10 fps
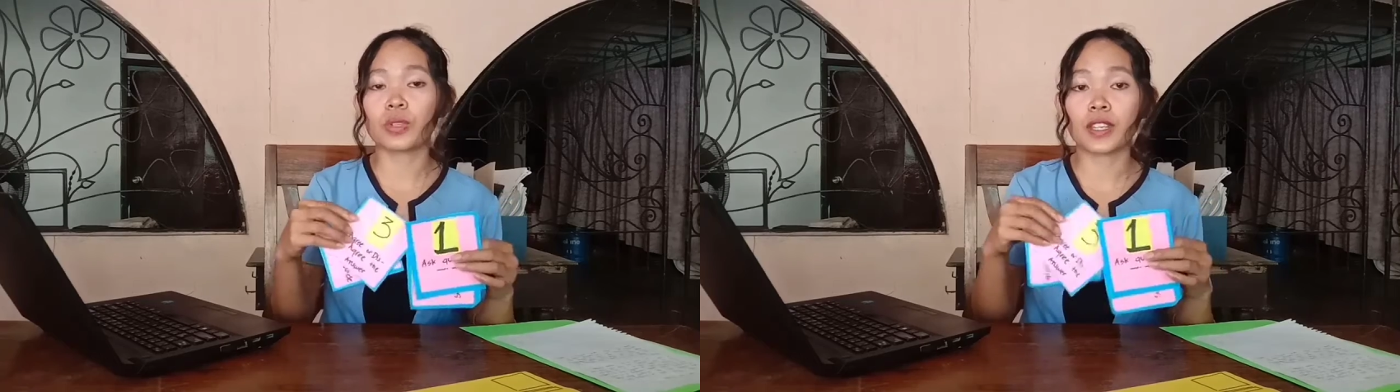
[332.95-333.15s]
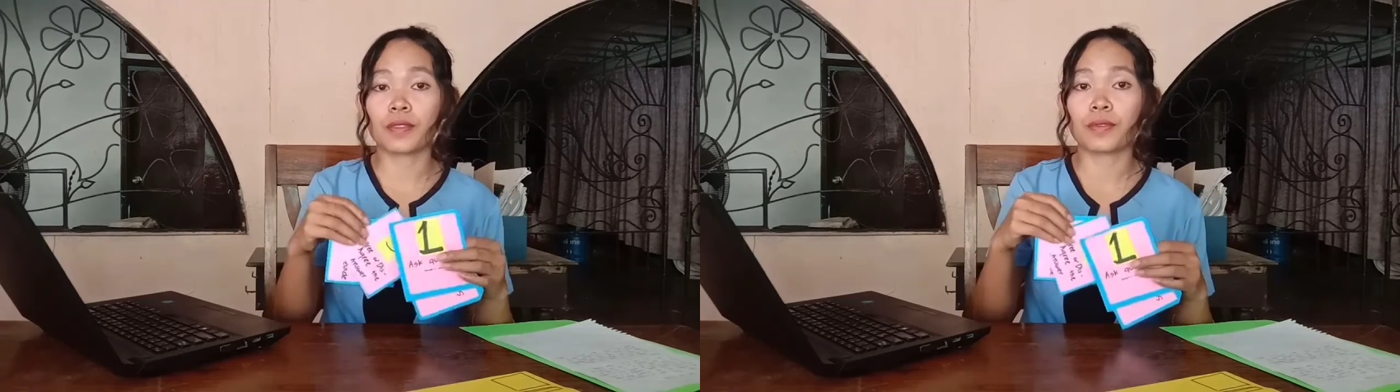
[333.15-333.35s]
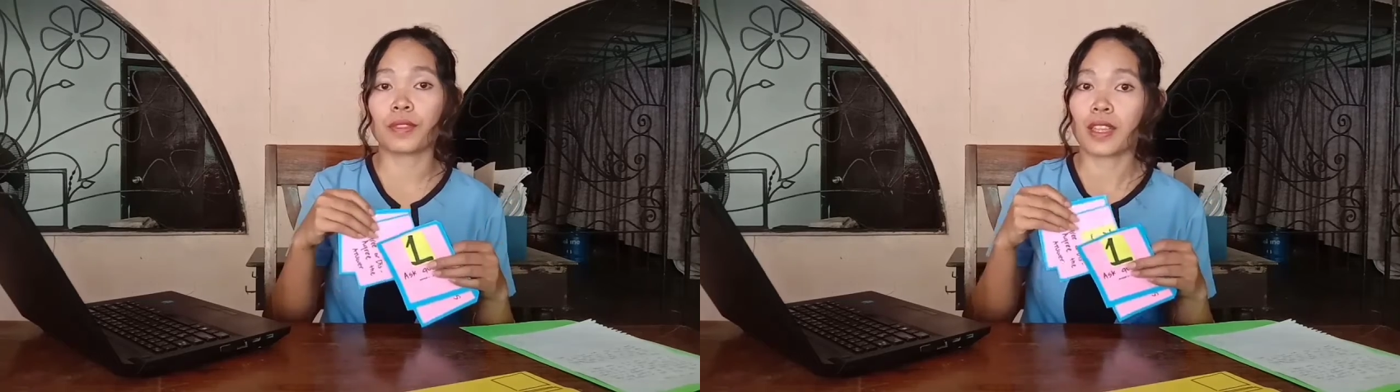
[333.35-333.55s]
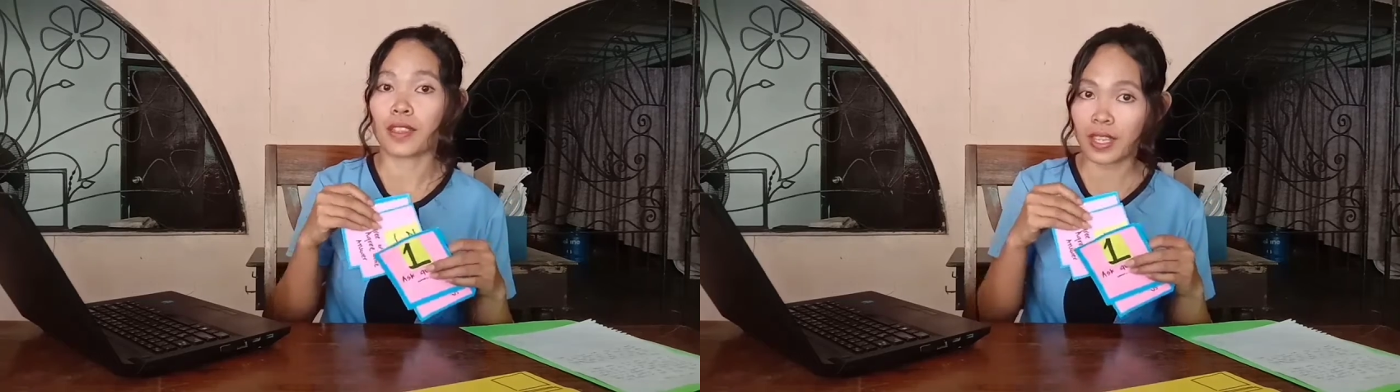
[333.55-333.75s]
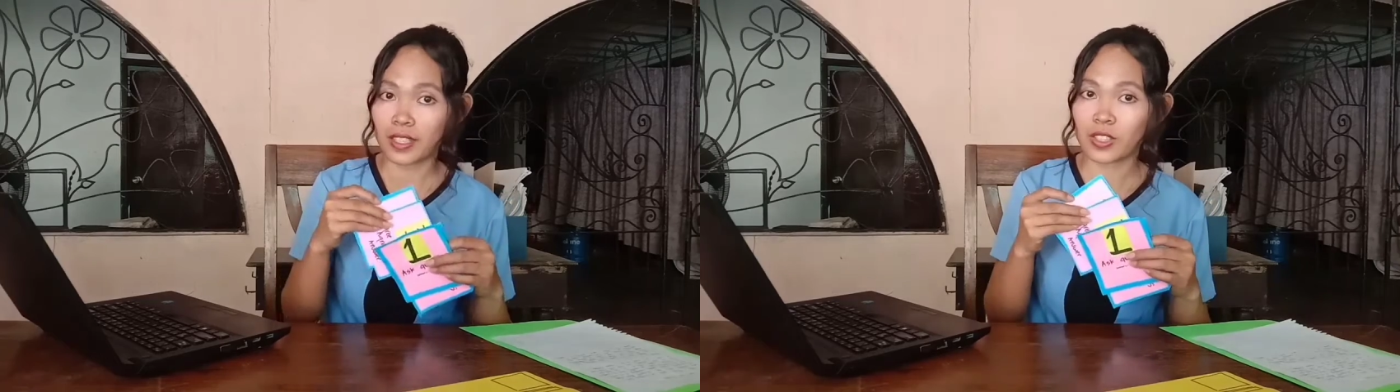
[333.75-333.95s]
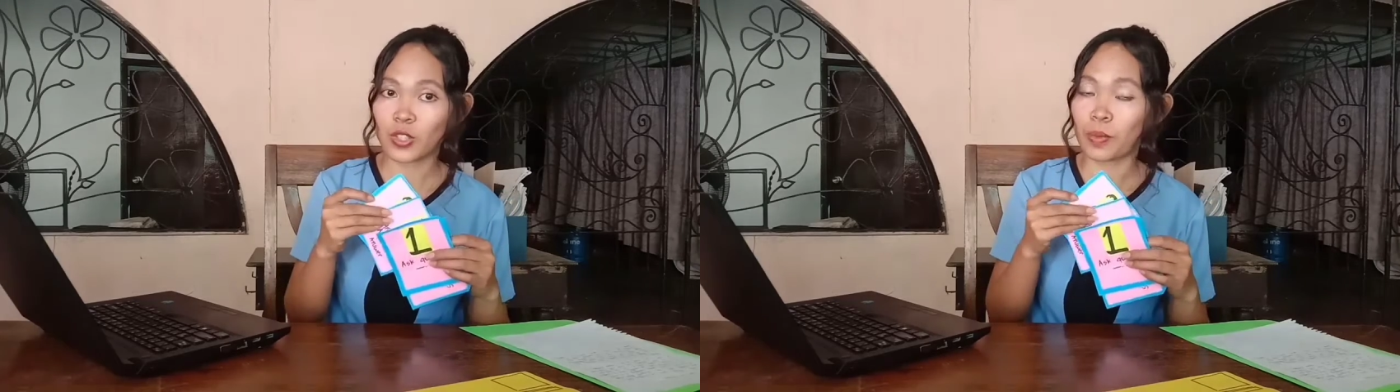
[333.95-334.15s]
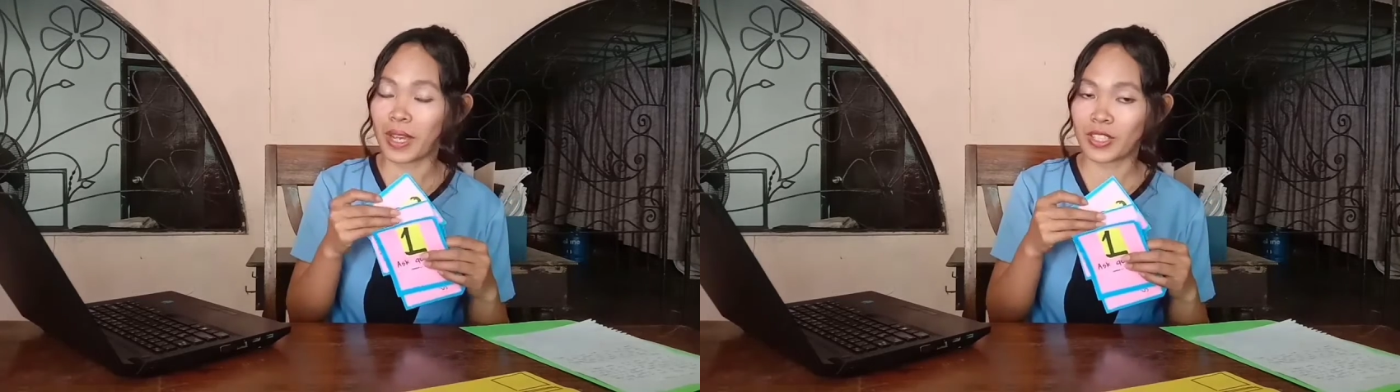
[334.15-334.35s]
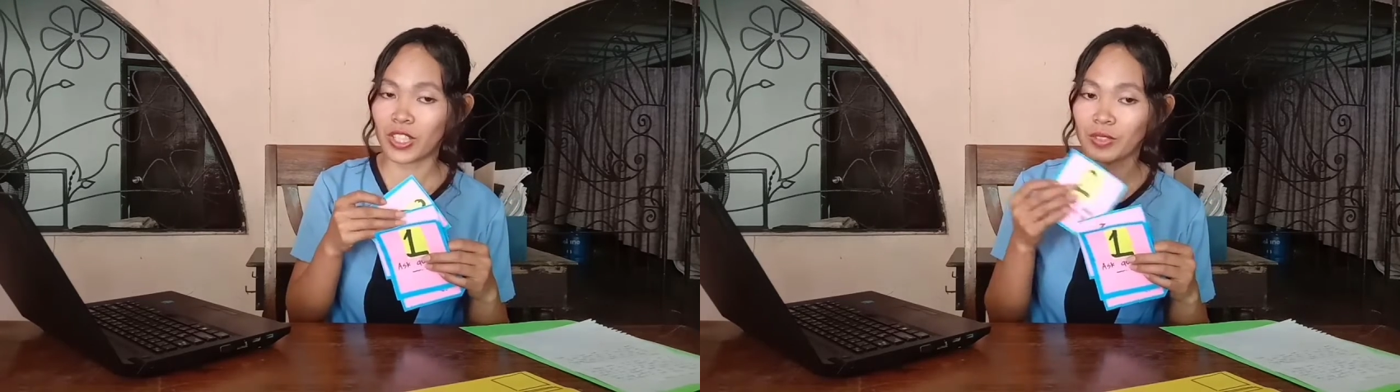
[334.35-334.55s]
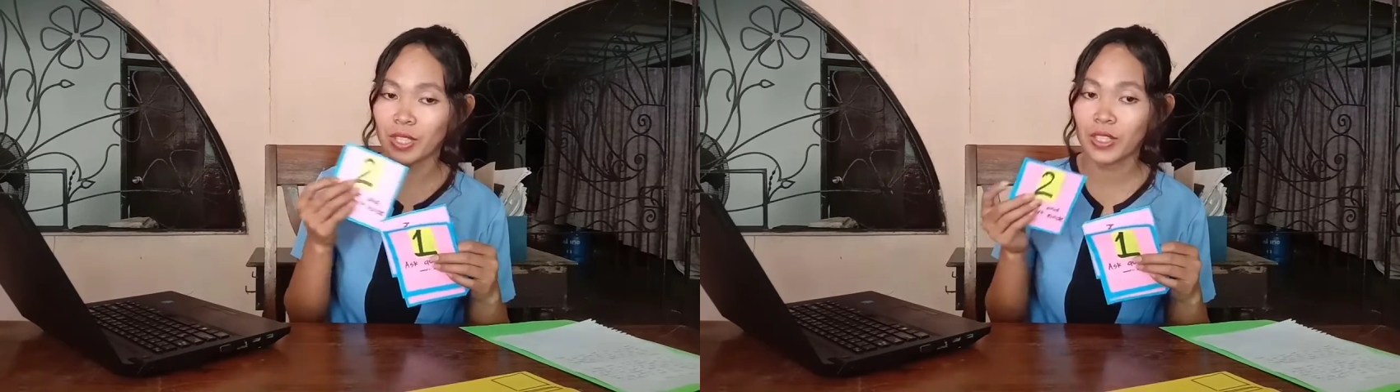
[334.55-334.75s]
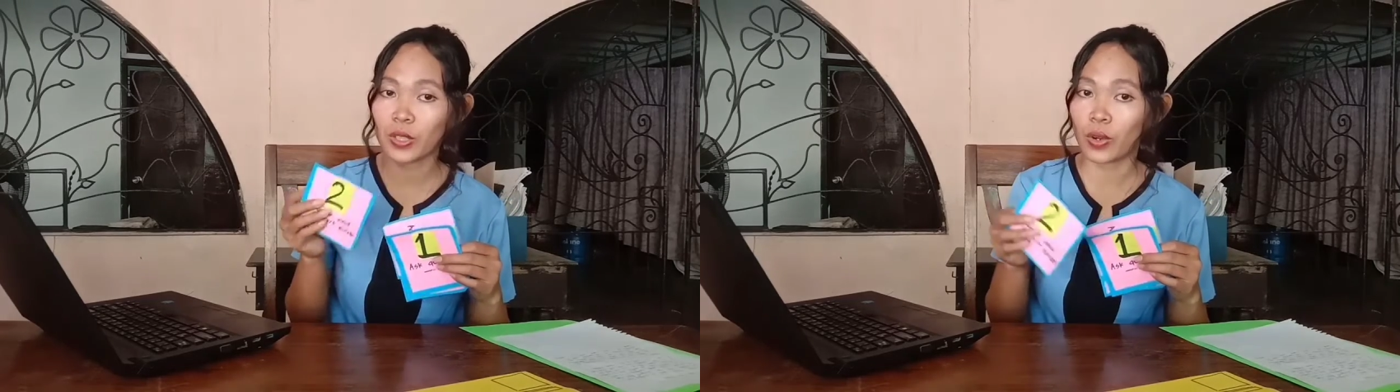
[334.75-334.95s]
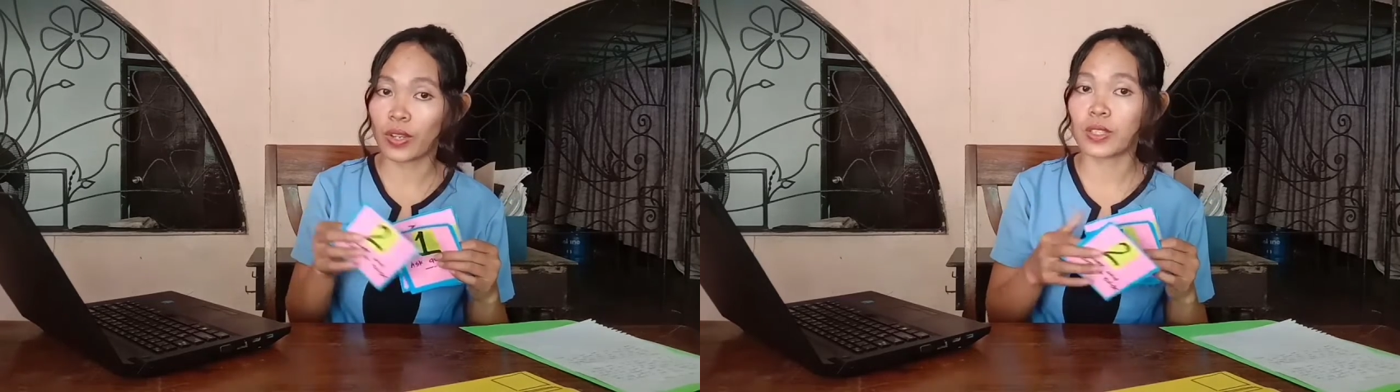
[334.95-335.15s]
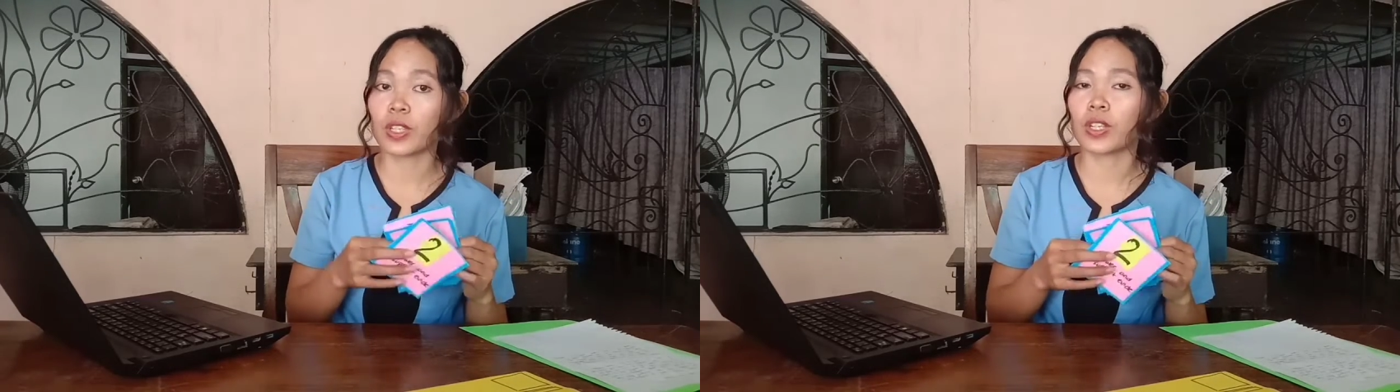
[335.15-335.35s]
give this to my children on